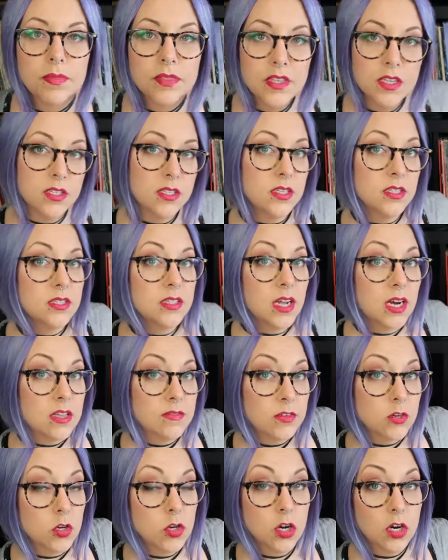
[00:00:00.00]
this is not
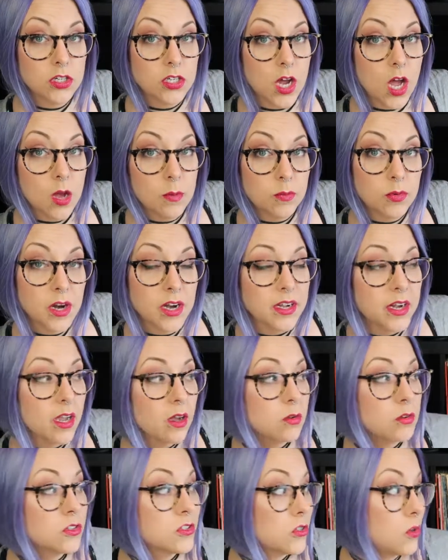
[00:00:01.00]
even hooked up right
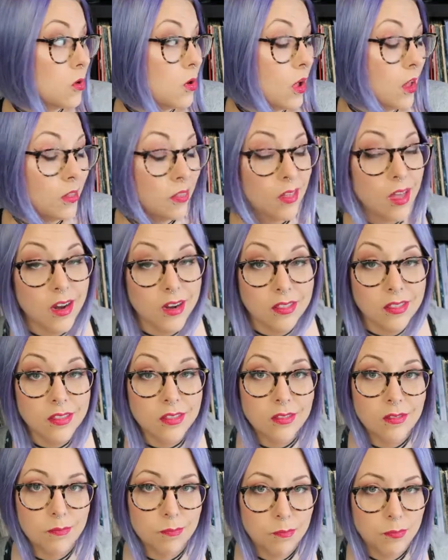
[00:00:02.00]
now. So a lot
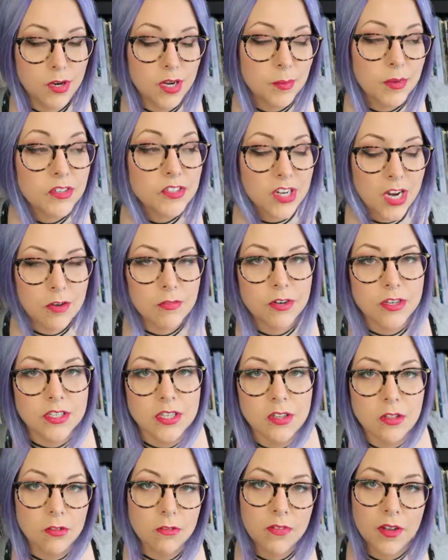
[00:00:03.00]
of, pretty much every
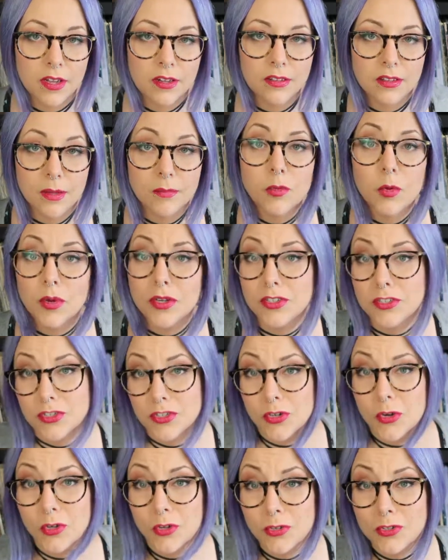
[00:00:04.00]
single vinyl I'm going to
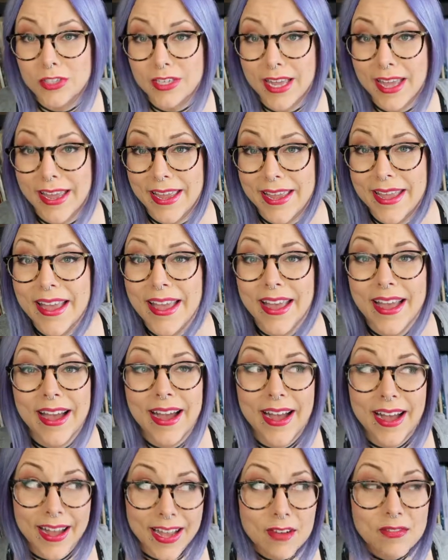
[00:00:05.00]
show you today,
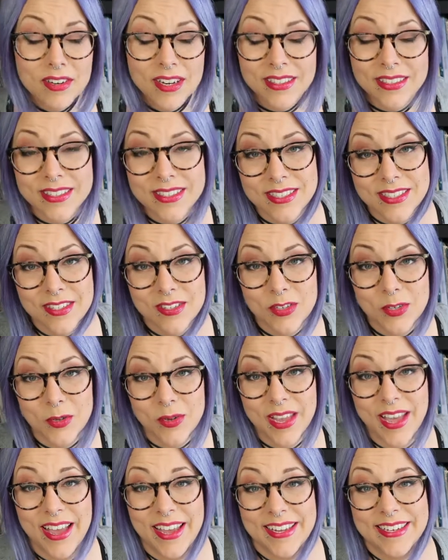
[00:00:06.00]
I've not listened to
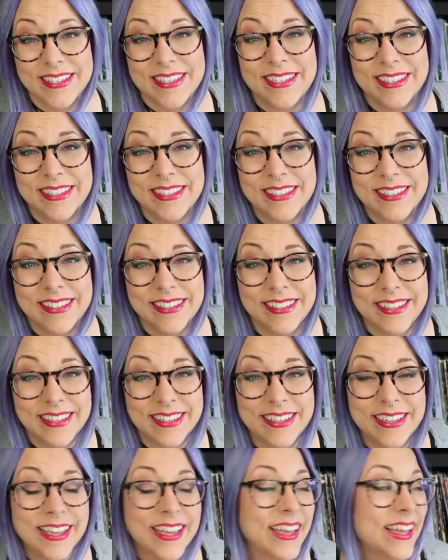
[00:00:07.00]
yet.
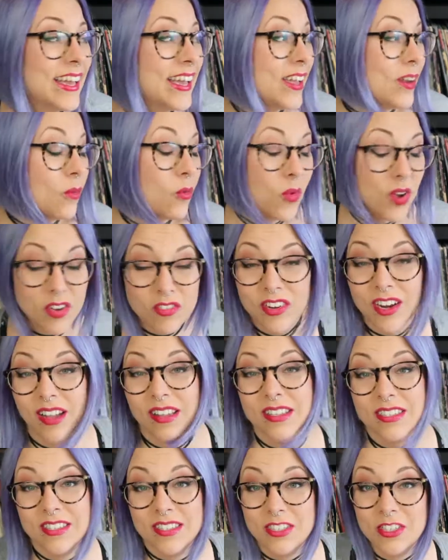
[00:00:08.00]
We've
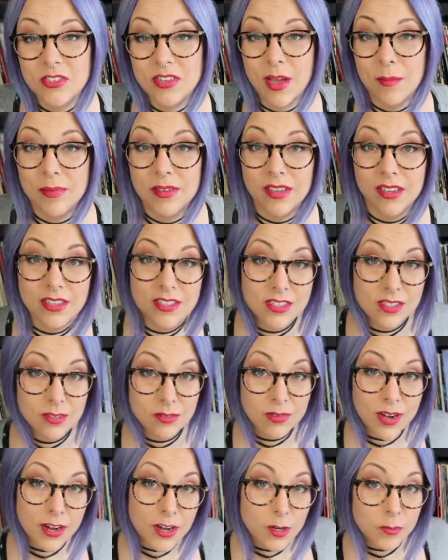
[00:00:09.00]
not listened to yet because the
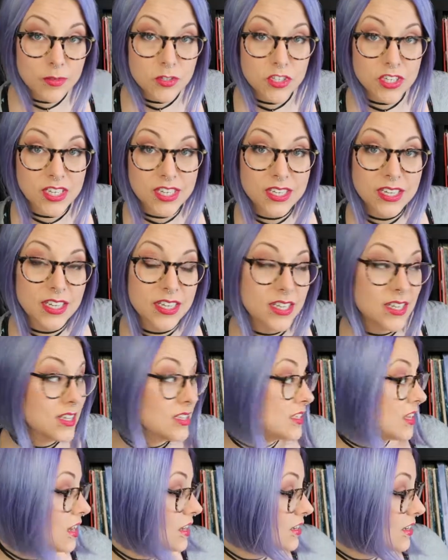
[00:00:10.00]
record machine
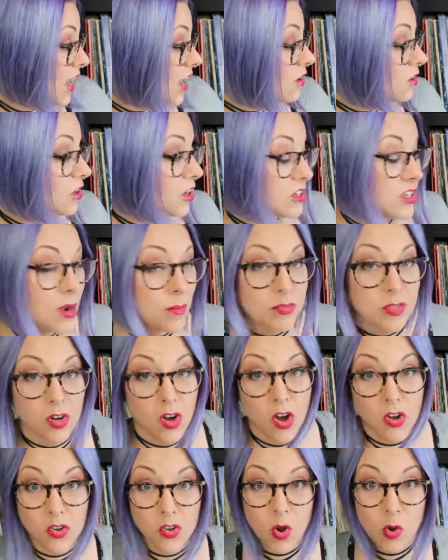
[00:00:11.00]
is not hooked up. There
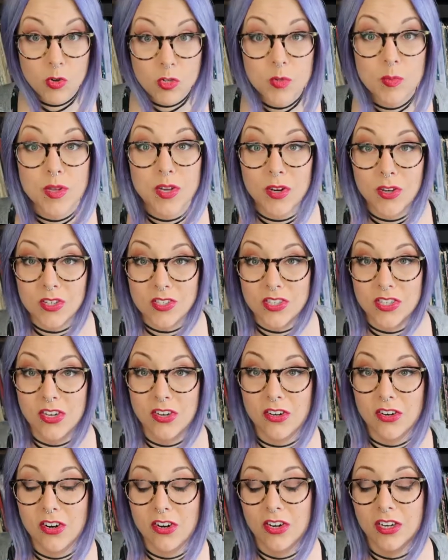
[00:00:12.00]
are no speakers in
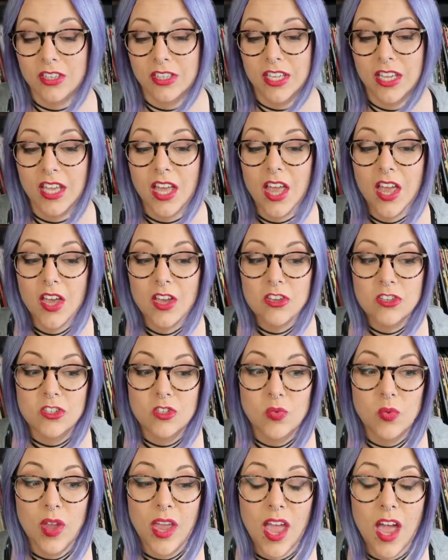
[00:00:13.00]
here currently,
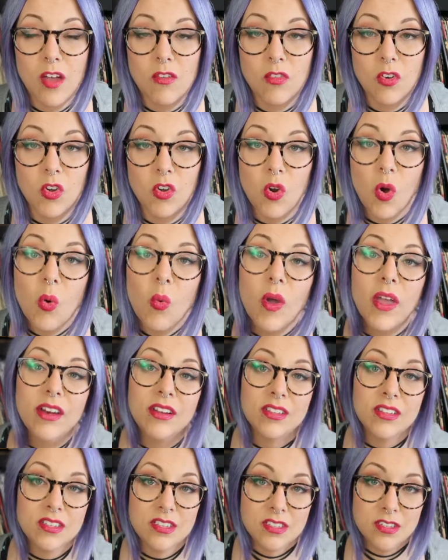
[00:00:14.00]
so we have no way to
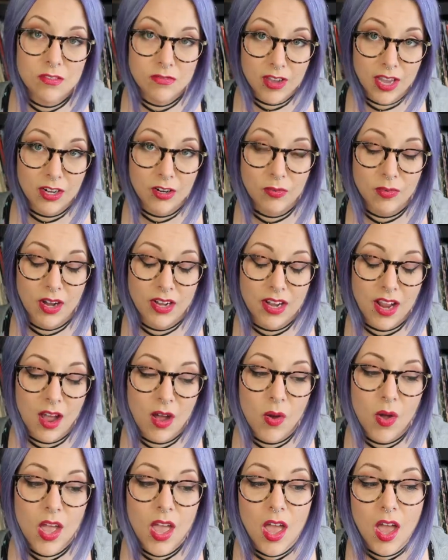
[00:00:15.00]
listen to vinyl right
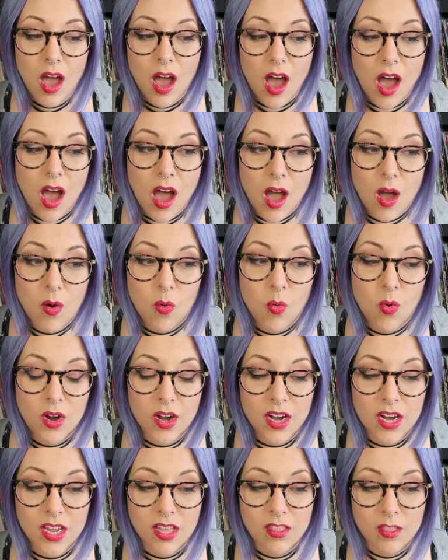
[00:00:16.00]
now.
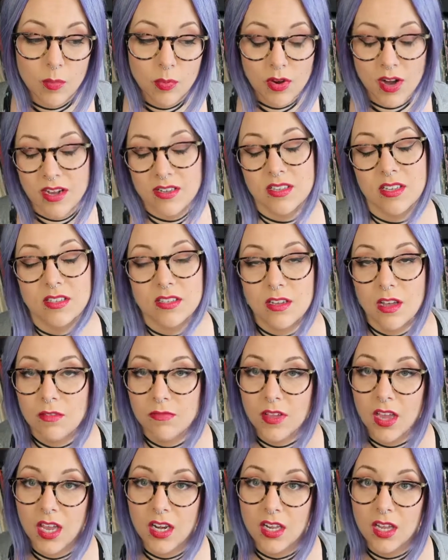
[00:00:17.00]
We're in the process
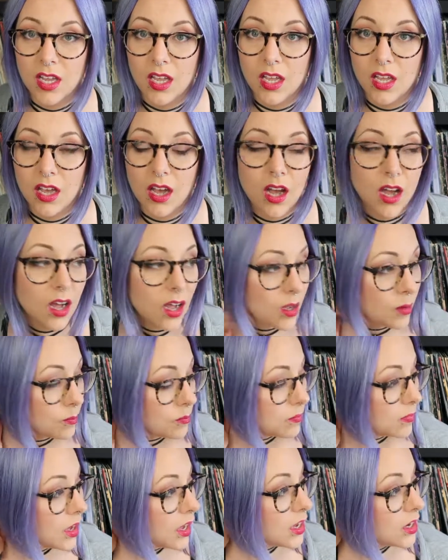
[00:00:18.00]
of getting
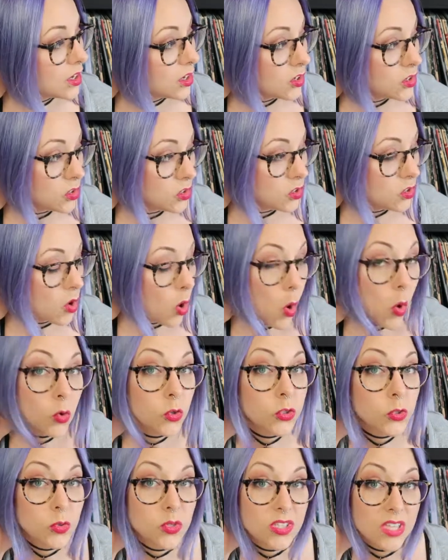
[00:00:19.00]
a whole
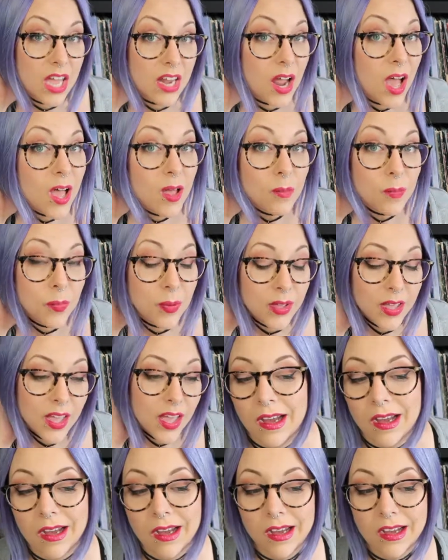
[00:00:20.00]
new setup.
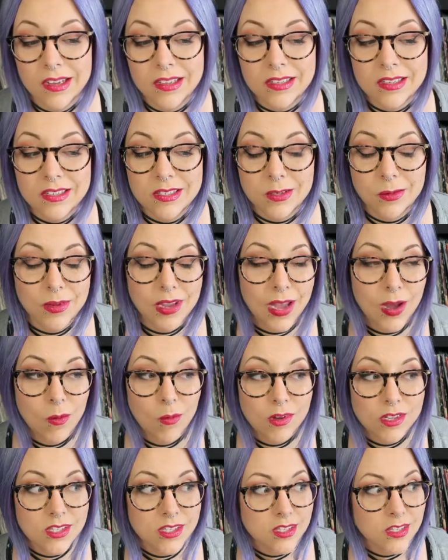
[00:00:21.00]
So yeah,
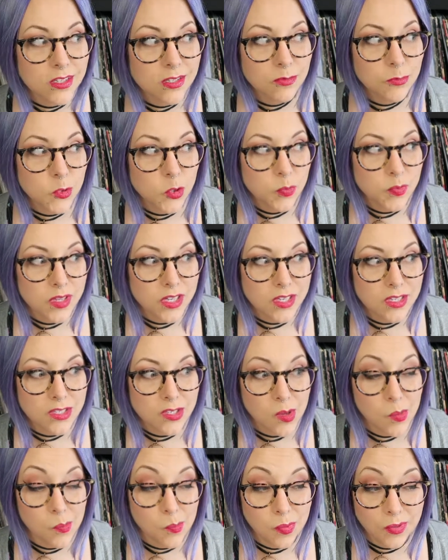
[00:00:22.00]
once this room is
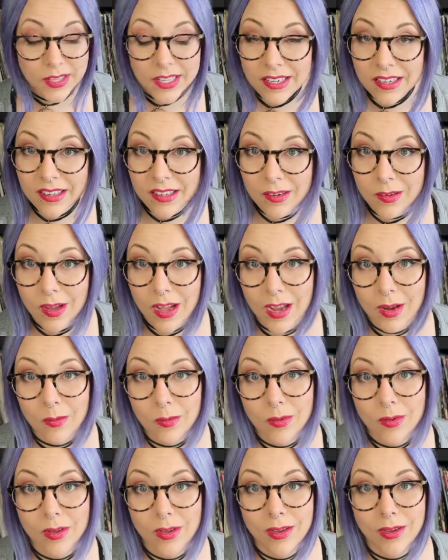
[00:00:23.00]
completed, I
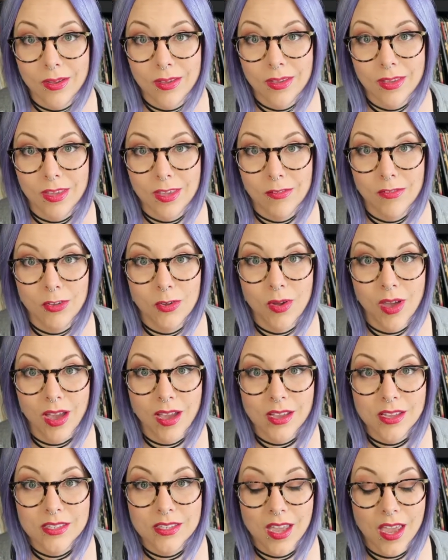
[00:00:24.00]
will give you
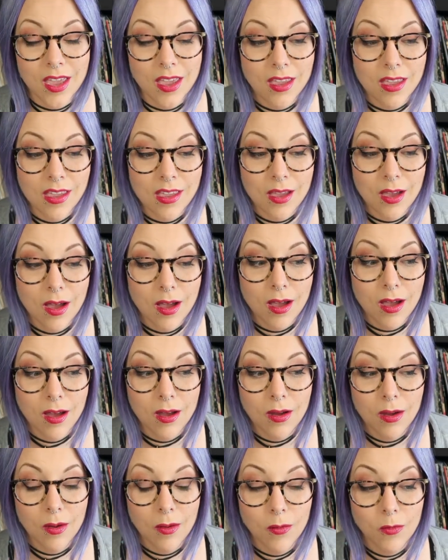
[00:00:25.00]
guys
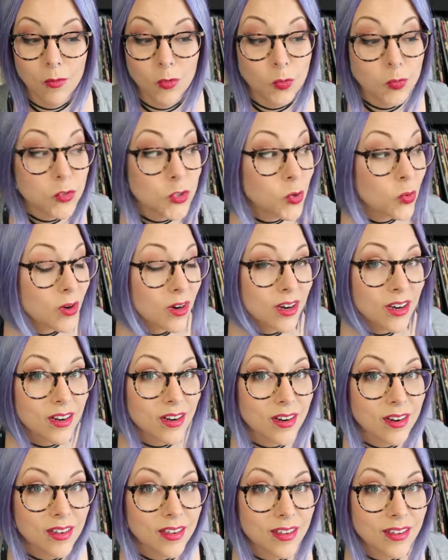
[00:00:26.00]
a room
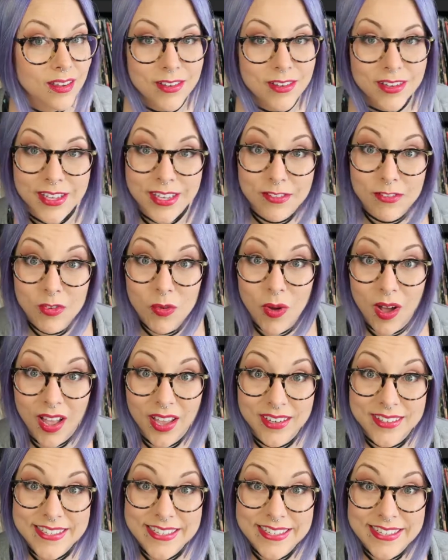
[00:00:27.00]
tour if you
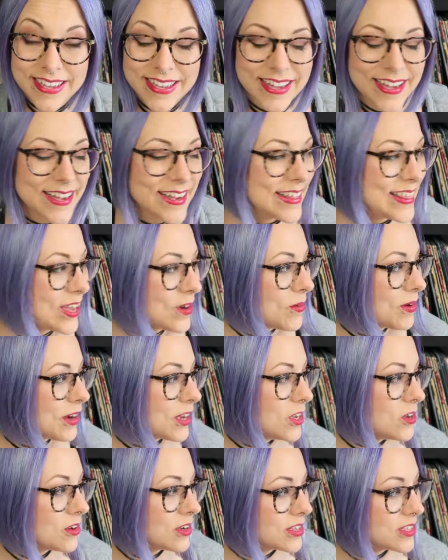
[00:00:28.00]
want. That
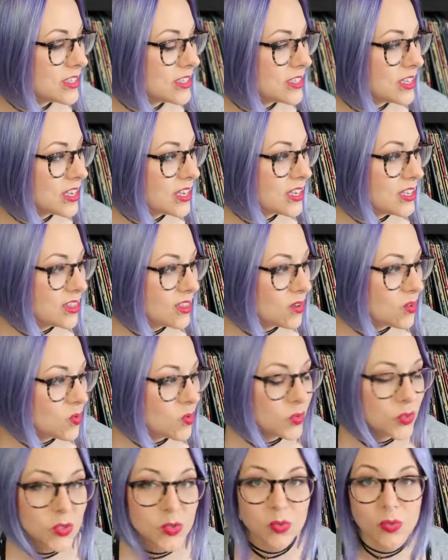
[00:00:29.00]
way you can see the
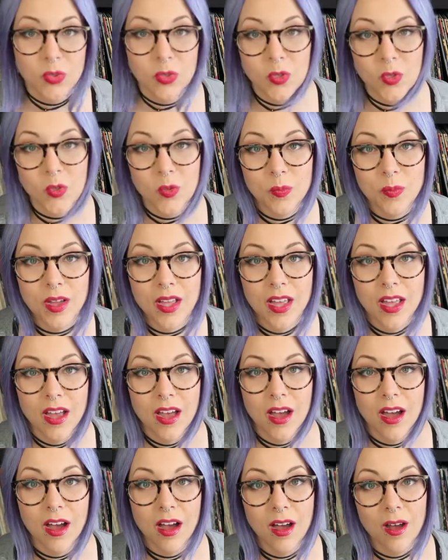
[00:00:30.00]
whole new room.
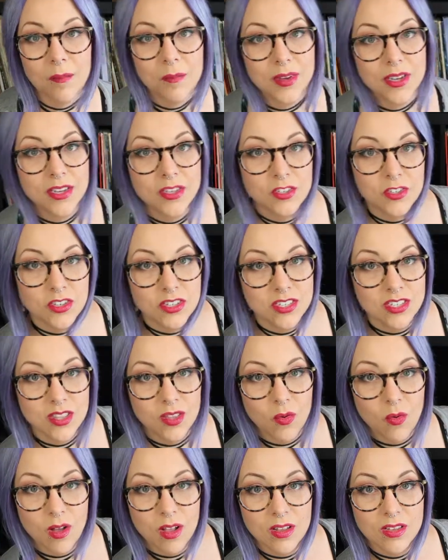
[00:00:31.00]
As you can see,
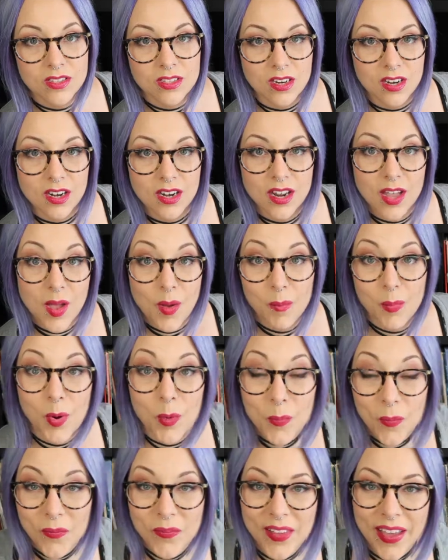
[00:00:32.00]
the walls are
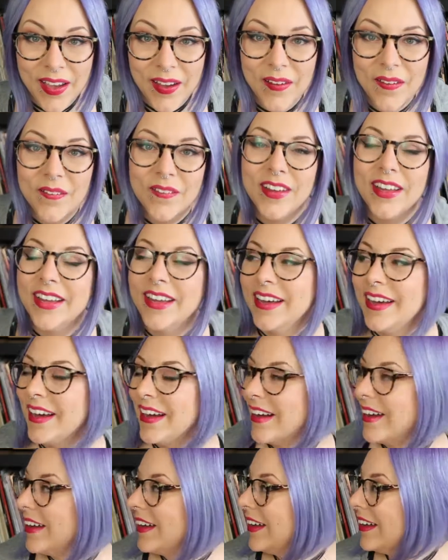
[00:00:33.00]
purple now,
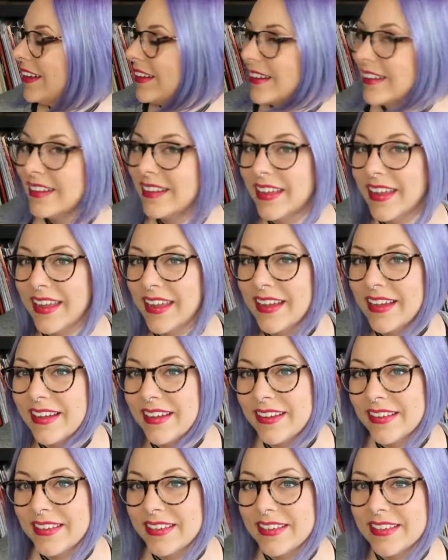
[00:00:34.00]

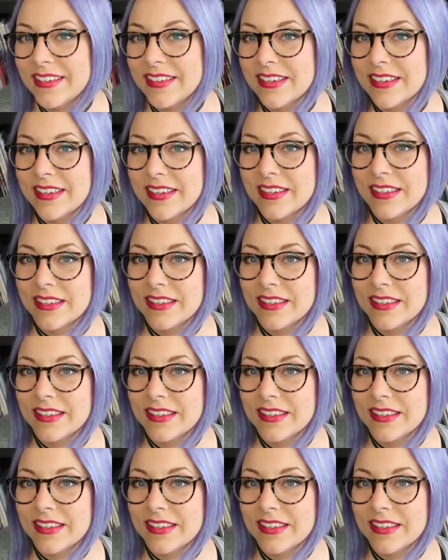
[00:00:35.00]
and